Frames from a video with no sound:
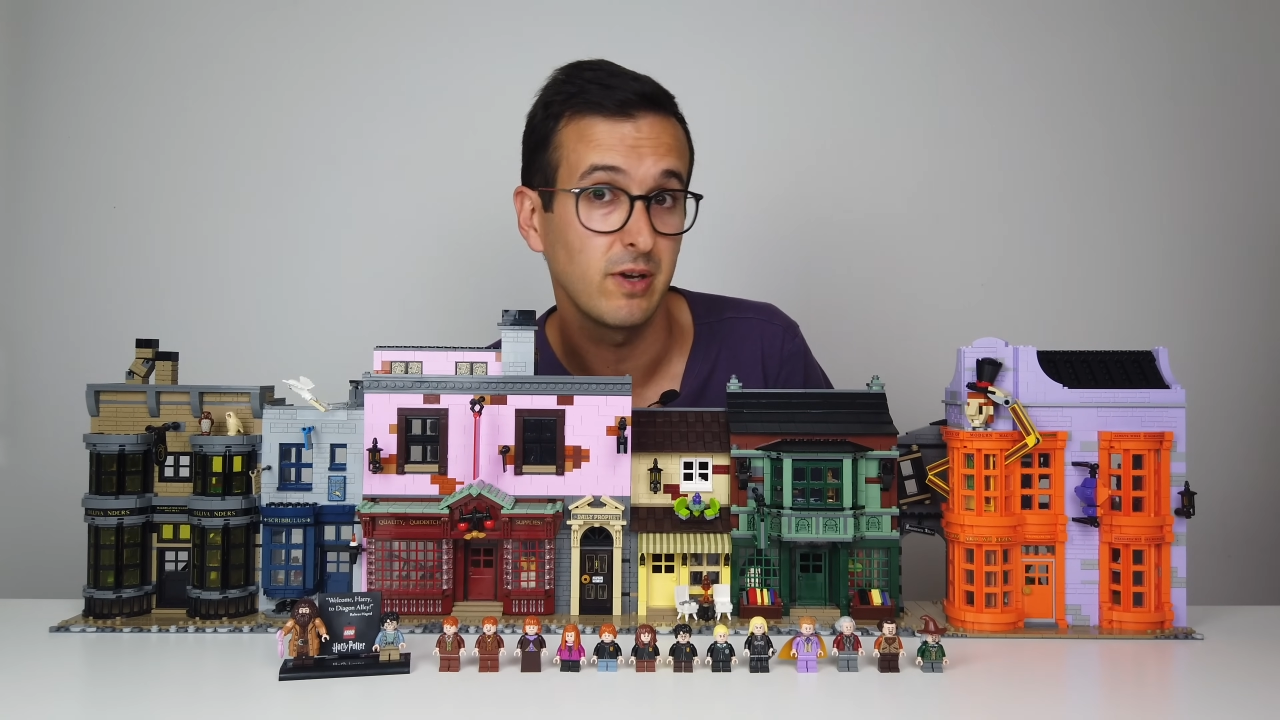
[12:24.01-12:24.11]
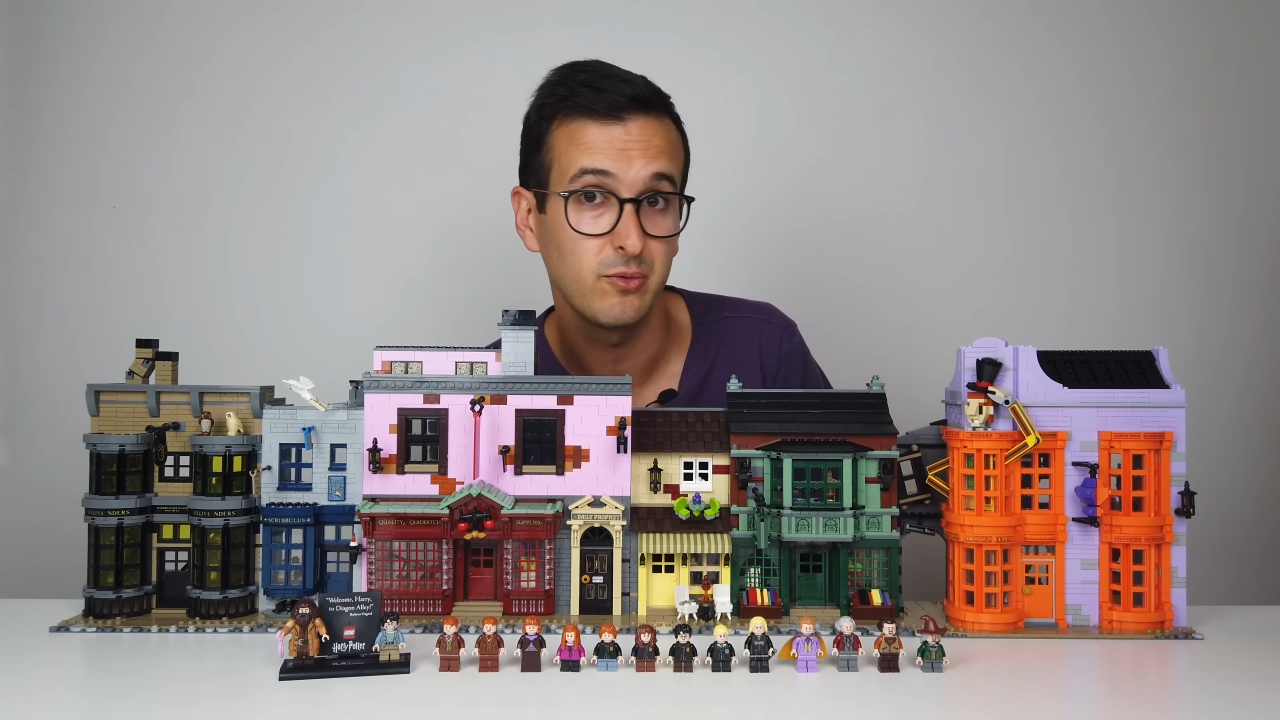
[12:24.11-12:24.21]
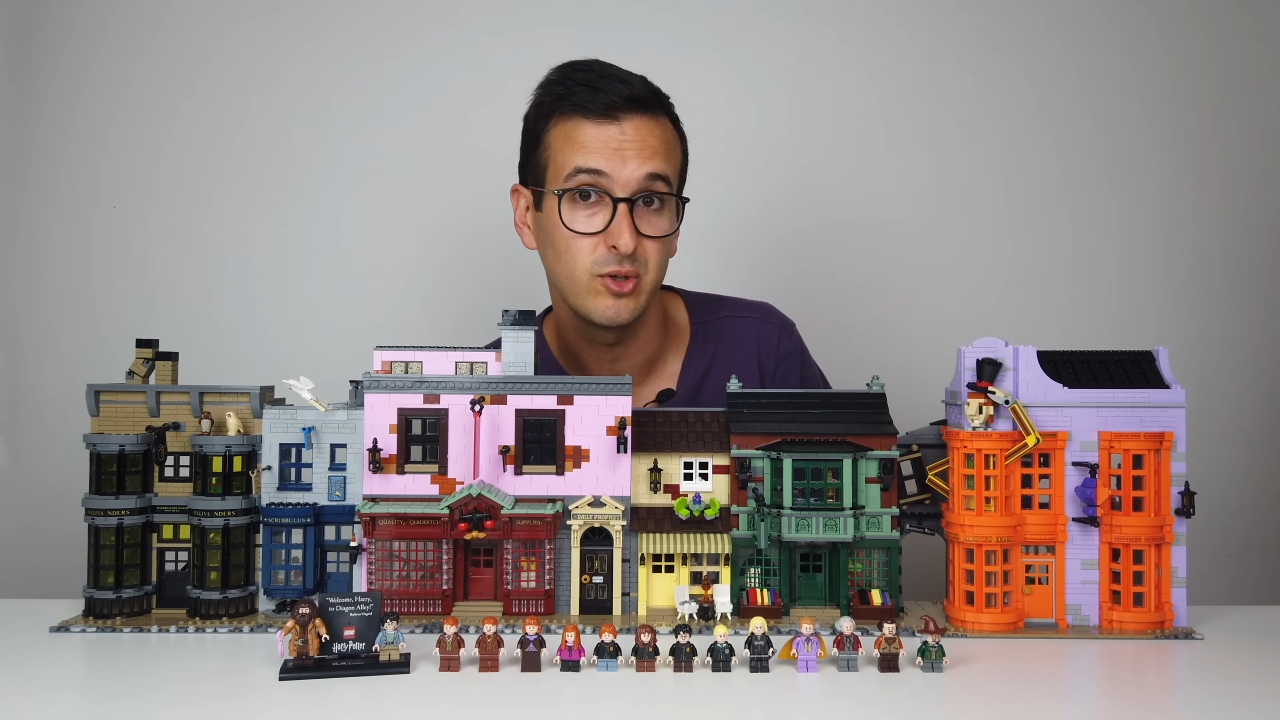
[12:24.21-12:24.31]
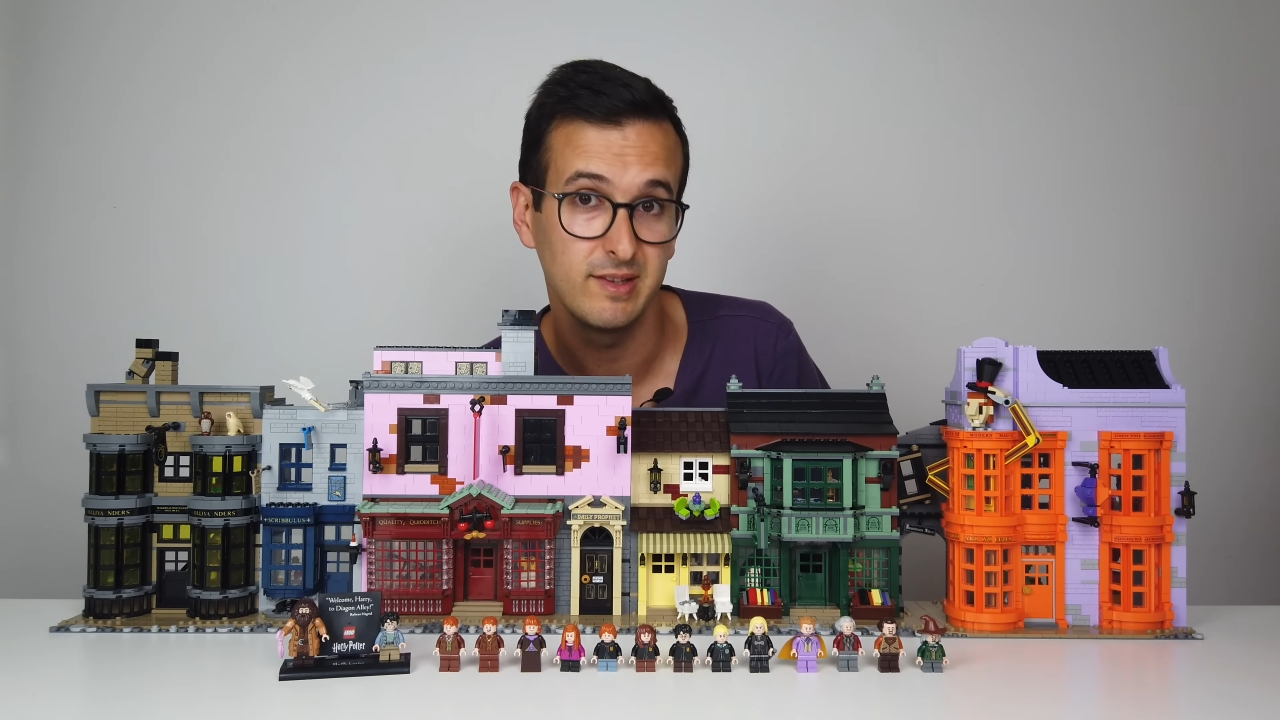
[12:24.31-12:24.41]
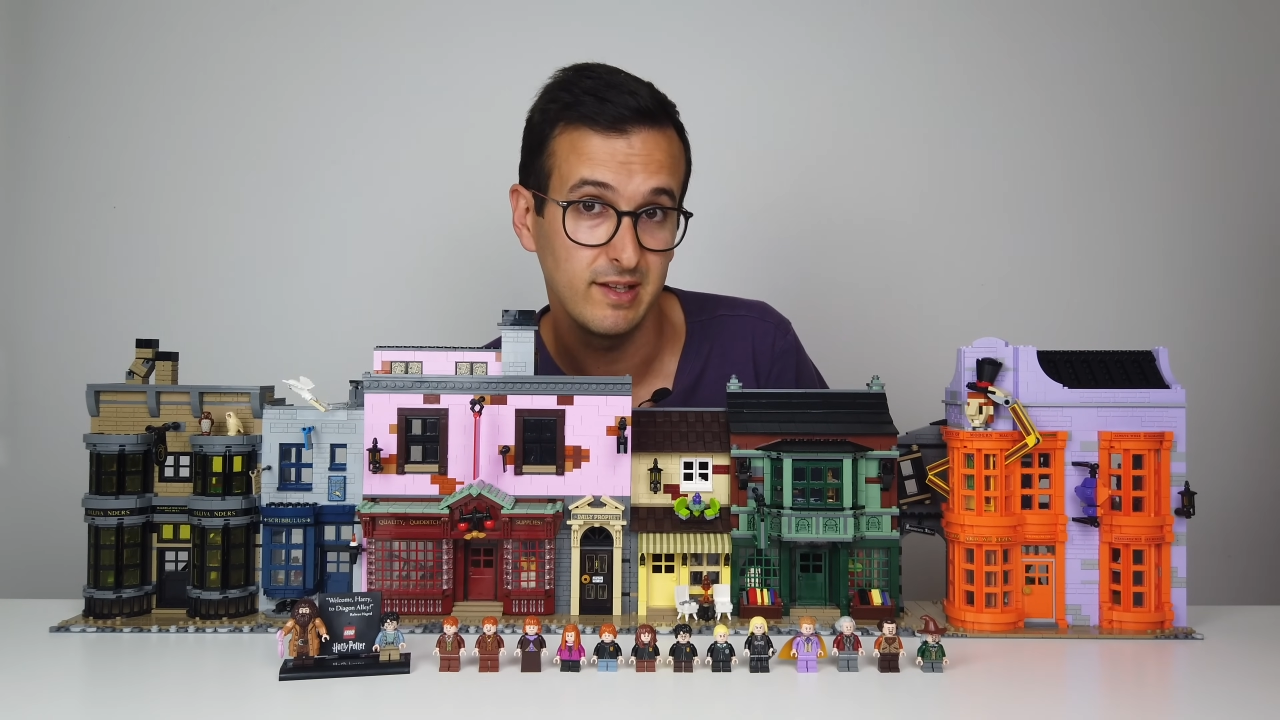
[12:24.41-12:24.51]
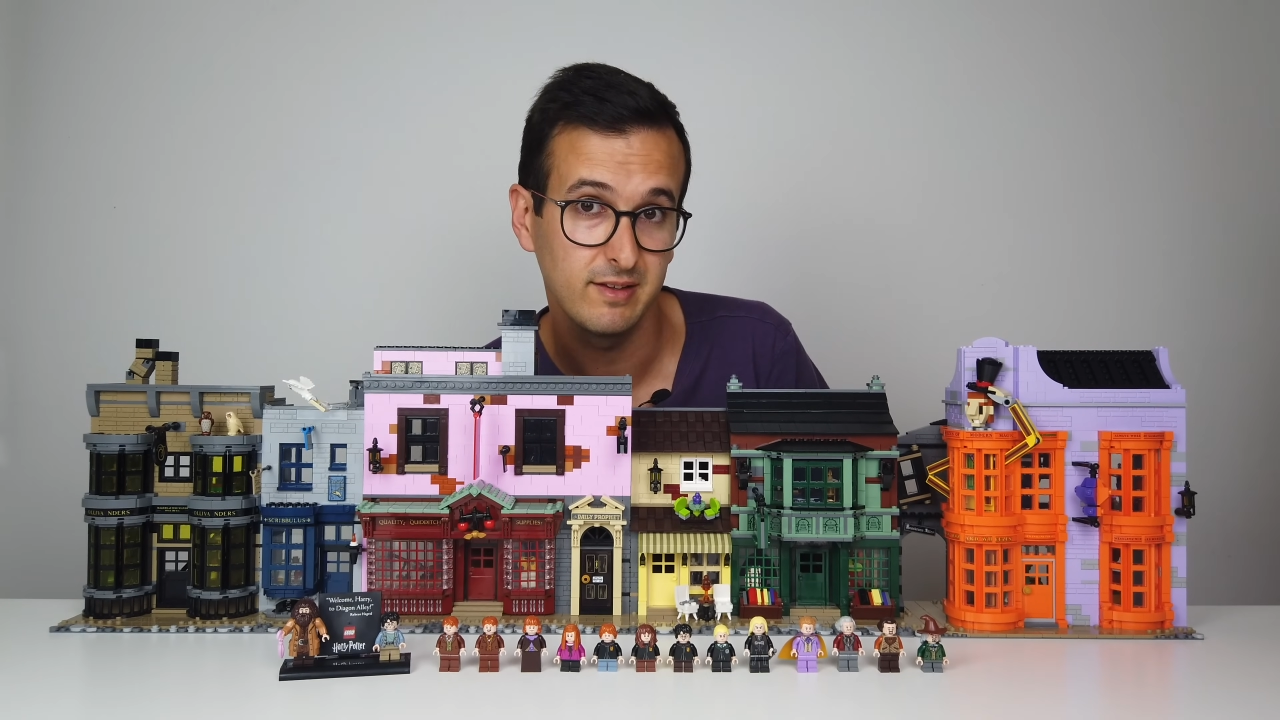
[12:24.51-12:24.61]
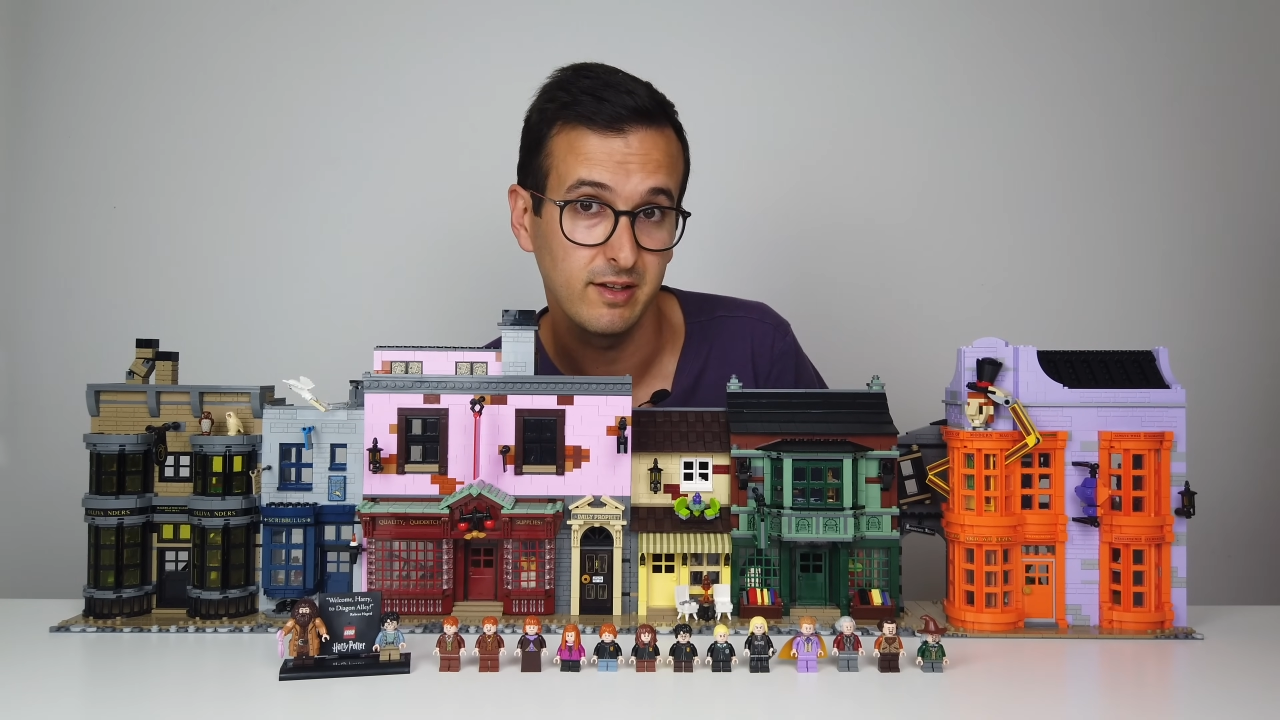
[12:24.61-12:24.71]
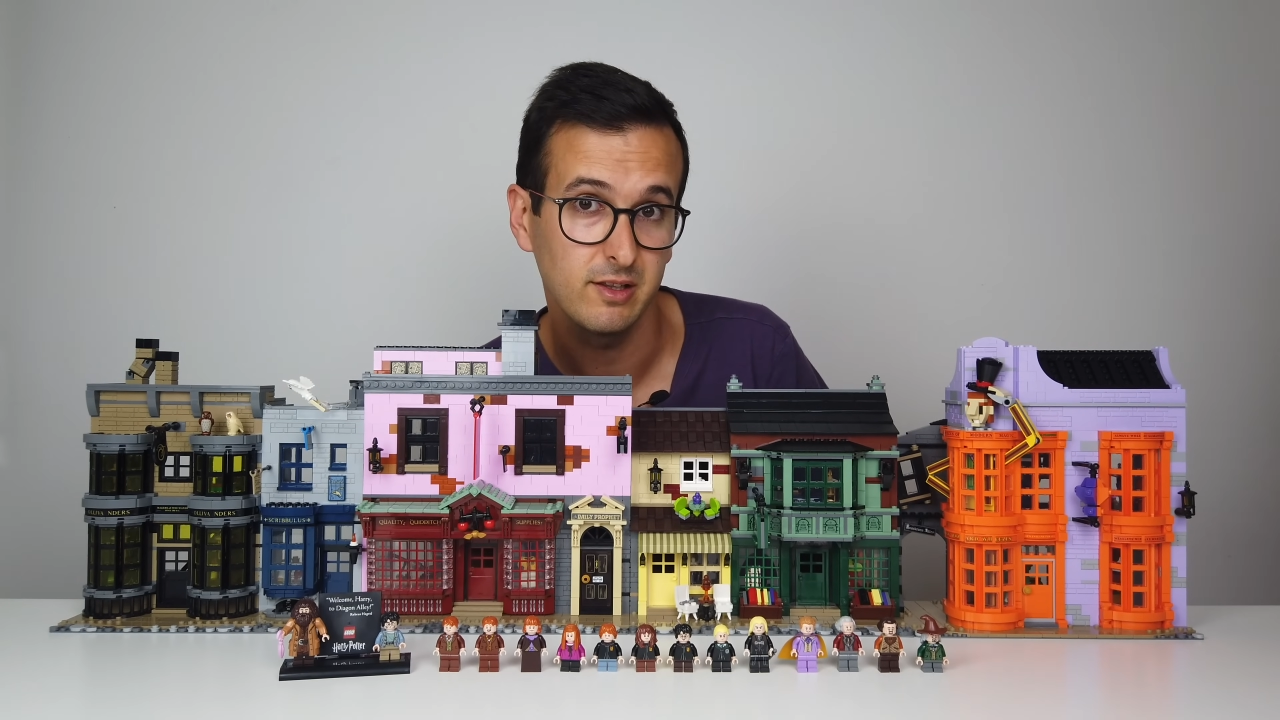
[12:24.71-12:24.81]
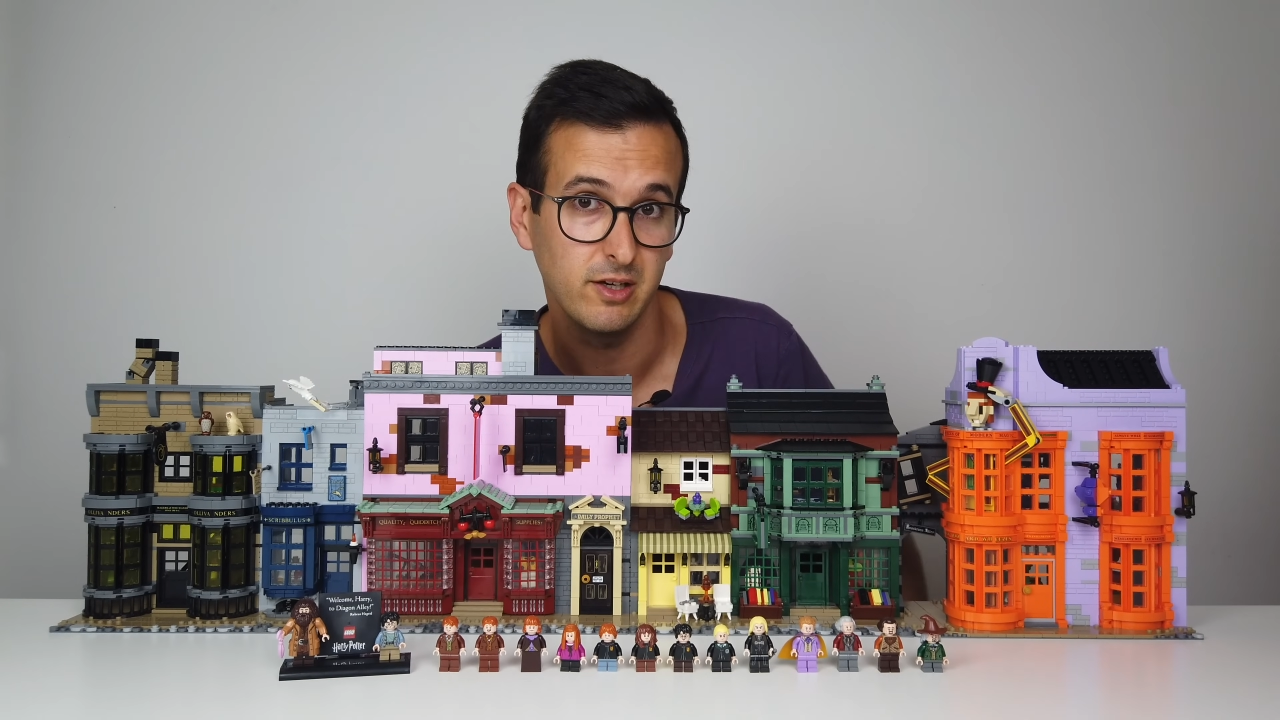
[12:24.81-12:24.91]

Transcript: favorite detail